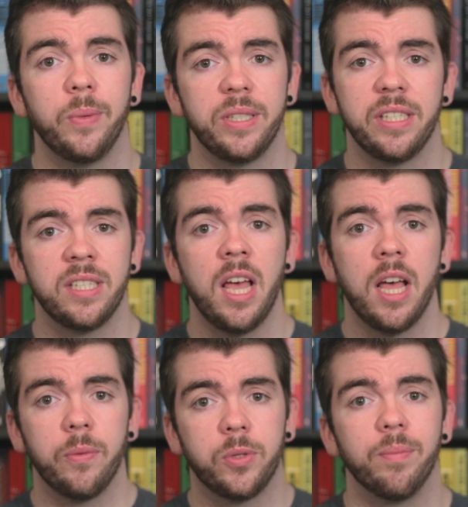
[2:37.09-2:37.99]
which is
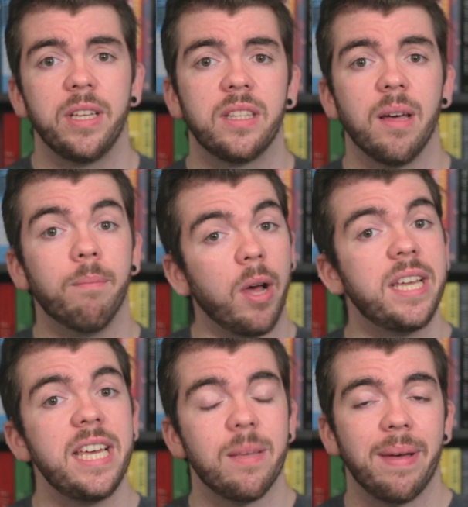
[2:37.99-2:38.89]
something that
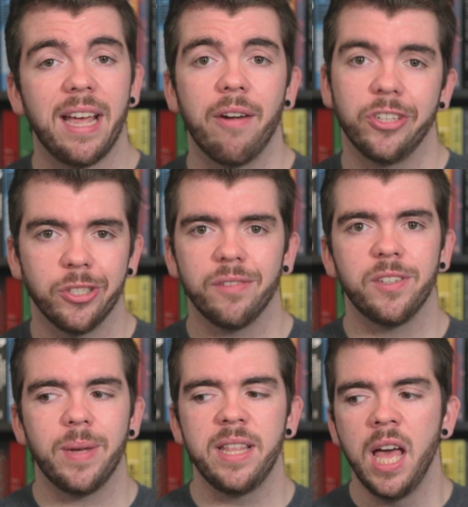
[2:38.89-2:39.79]
Mikey, the main character,
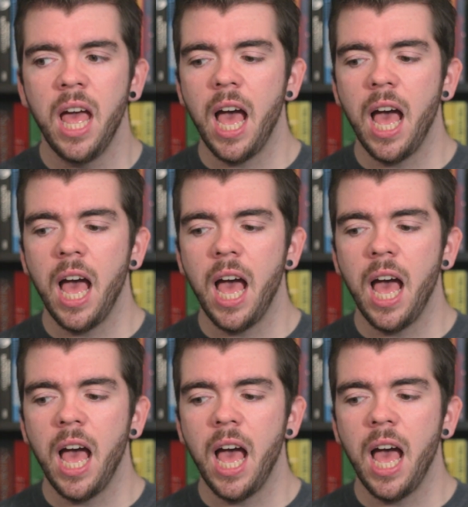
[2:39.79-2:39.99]
suffers with.